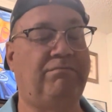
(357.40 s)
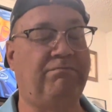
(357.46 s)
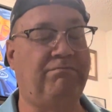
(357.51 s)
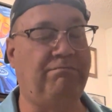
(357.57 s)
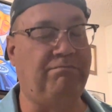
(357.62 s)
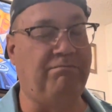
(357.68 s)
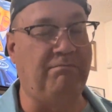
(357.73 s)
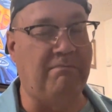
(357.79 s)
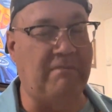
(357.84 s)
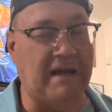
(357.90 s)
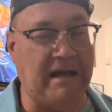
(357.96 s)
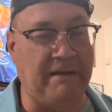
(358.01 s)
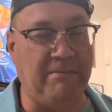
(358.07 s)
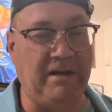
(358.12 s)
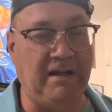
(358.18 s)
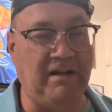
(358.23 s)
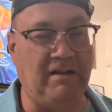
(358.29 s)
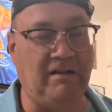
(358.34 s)

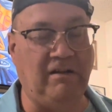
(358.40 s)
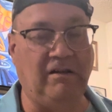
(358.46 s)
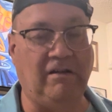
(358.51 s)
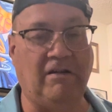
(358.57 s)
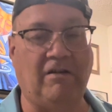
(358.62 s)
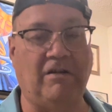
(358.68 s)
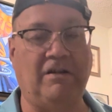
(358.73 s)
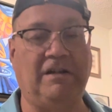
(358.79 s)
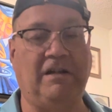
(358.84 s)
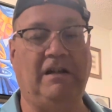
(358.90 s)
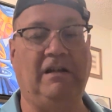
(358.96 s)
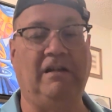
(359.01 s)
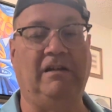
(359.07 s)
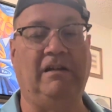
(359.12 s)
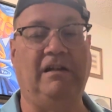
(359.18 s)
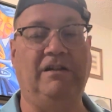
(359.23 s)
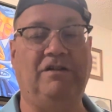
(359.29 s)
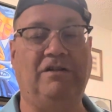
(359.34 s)
maybe a little
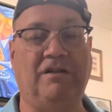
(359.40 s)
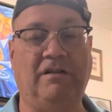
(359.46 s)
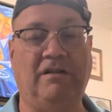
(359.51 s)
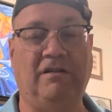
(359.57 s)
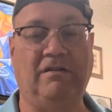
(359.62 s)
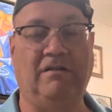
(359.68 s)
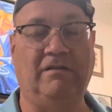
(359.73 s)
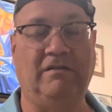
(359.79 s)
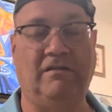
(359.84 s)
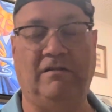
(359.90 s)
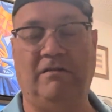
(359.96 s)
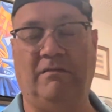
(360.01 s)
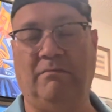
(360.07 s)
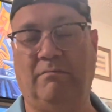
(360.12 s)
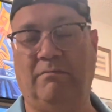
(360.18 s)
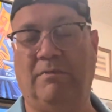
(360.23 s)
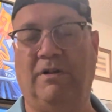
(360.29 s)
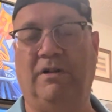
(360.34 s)
articulation,
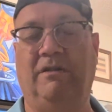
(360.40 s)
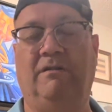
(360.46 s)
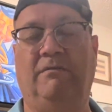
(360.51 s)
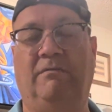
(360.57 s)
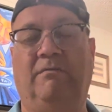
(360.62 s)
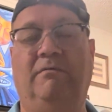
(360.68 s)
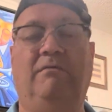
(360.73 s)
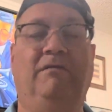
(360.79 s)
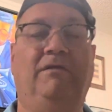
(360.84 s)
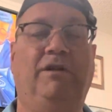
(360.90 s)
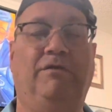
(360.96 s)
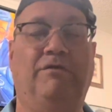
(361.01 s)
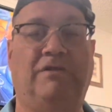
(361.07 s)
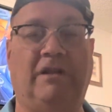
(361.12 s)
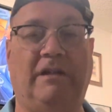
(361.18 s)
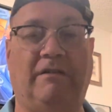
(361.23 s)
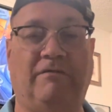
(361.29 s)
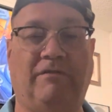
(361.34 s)
but use
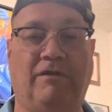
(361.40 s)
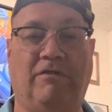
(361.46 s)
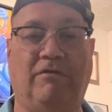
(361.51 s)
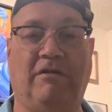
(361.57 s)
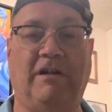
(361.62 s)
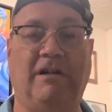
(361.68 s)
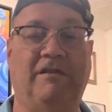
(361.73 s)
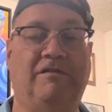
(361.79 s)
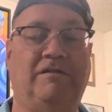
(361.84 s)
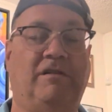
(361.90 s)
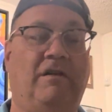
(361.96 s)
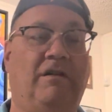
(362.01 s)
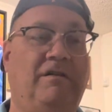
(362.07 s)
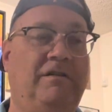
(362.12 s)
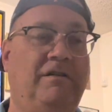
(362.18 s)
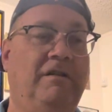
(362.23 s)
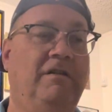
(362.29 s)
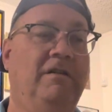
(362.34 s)
that with a grain of salt.
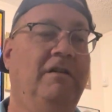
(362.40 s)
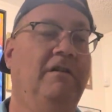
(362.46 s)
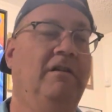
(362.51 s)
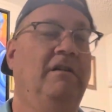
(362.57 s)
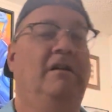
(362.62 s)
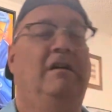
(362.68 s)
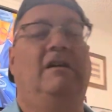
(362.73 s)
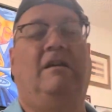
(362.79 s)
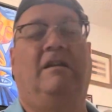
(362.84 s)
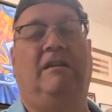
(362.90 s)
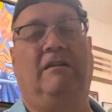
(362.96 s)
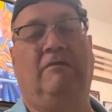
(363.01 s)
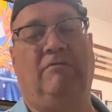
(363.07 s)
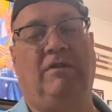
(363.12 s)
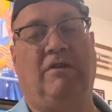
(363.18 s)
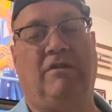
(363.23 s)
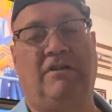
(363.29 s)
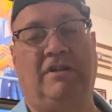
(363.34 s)
I think
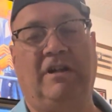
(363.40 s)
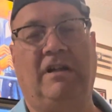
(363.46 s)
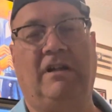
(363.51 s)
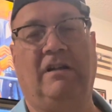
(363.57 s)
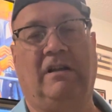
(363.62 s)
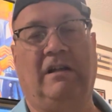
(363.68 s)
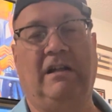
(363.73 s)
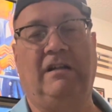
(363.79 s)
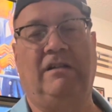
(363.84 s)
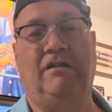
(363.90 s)
we articulate